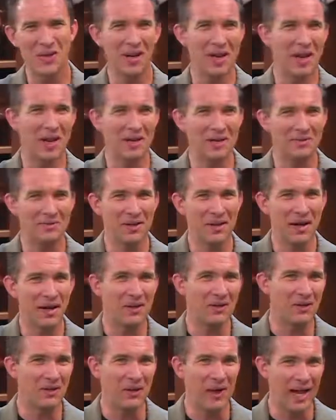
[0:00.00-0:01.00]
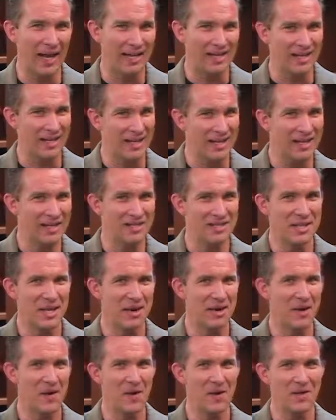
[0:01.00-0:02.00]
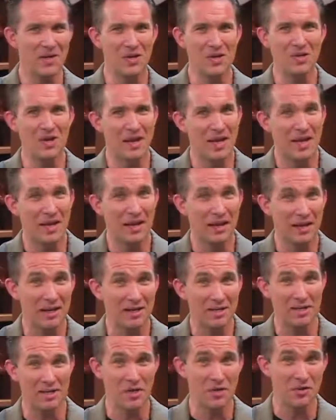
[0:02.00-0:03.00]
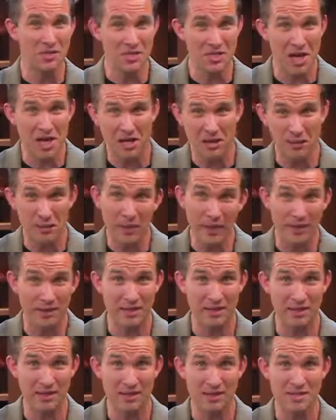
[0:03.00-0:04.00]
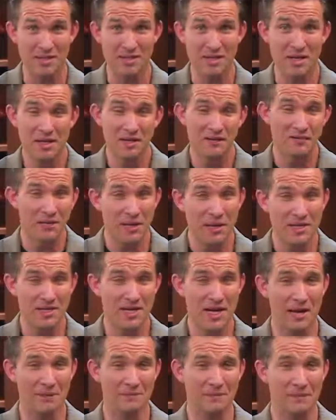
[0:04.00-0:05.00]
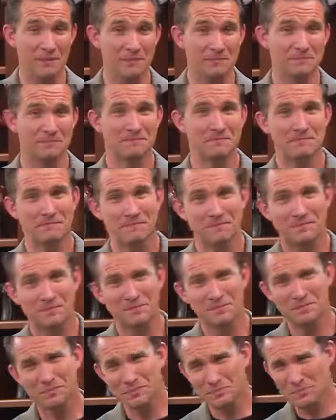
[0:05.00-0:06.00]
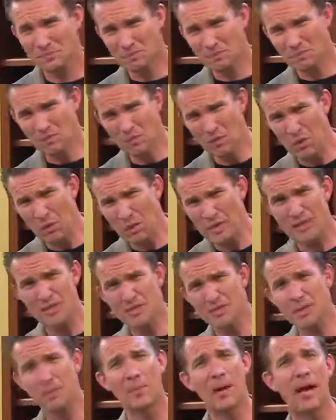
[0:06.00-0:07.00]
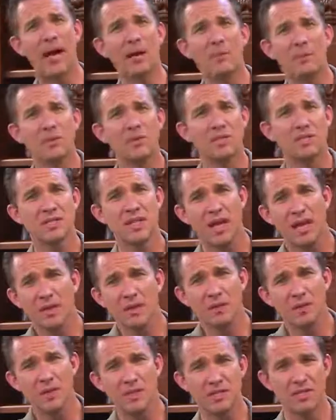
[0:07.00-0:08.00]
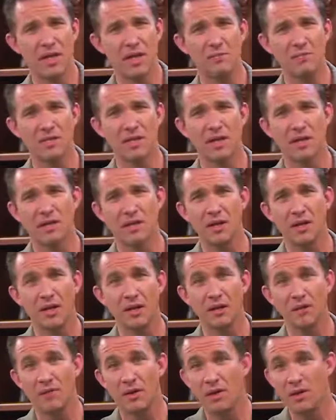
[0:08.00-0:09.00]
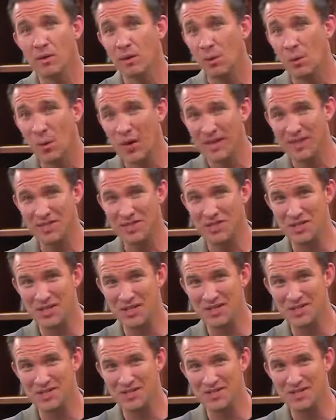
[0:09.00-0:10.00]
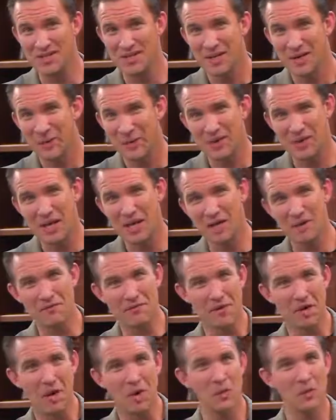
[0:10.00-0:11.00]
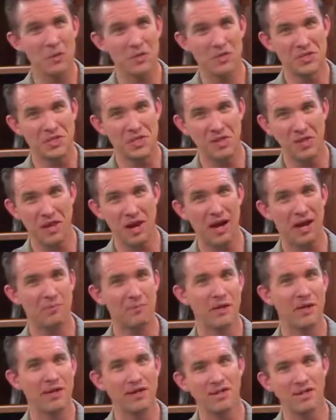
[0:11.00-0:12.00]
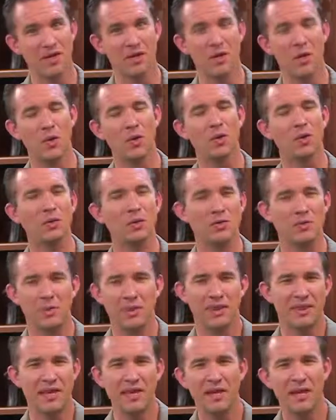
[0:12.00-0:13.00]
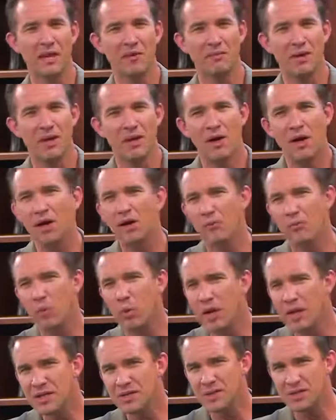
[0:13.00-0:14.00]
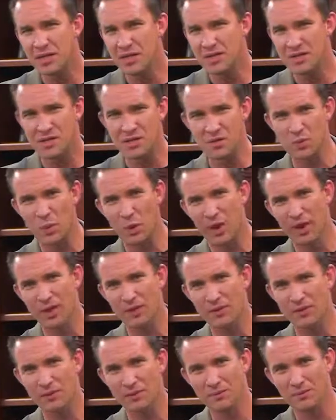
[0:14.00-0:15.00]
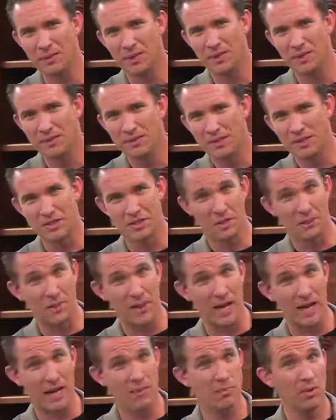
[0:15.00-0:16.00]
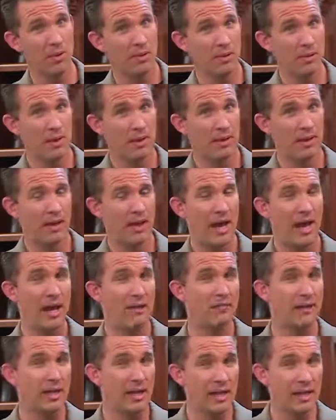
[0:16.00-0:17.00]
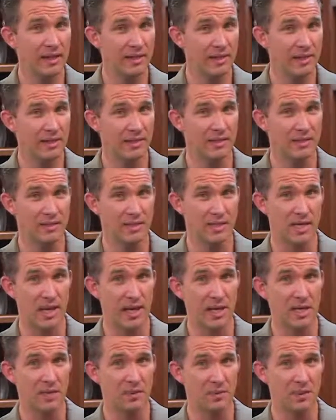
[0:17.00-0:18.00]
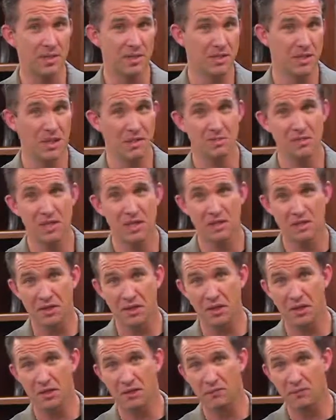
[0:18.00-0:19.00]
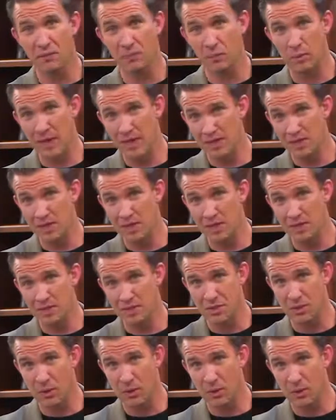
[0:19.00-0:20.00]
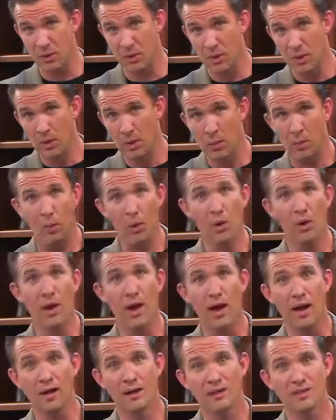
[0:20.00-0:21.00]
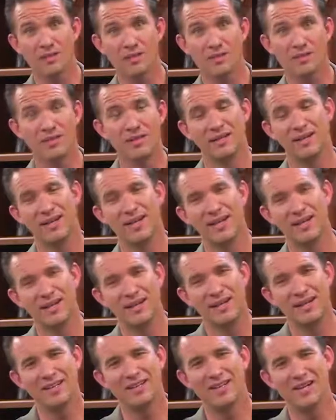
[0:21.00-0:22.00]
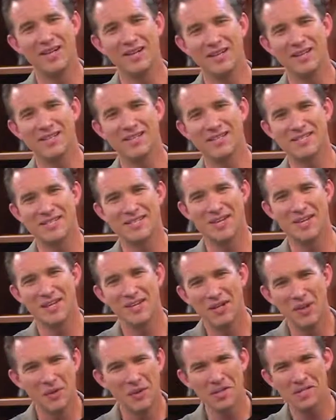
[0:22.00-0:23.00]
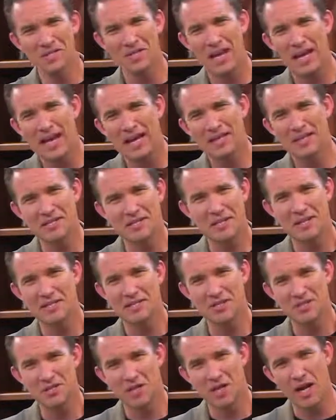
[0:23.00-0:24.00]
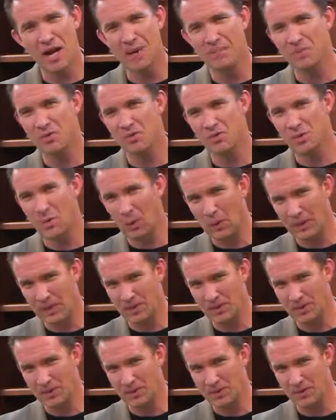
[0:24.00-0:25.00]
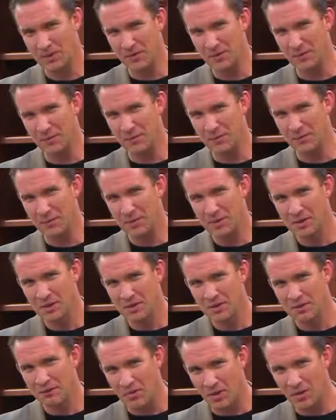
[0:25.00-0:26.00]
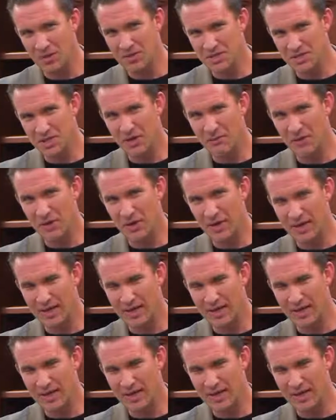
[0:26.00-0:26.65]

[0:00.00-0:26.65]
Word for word: a lot of other ideas that are uniquely associated with this. For example, what does the Bible say on the subject of witches? We think of ghosts and goblins and ghouls. We think of, of witches as well. Does the Bible have anything to say on the subject of witches or warlocks? It indeed does. Notice Exodus chapter 22, verse number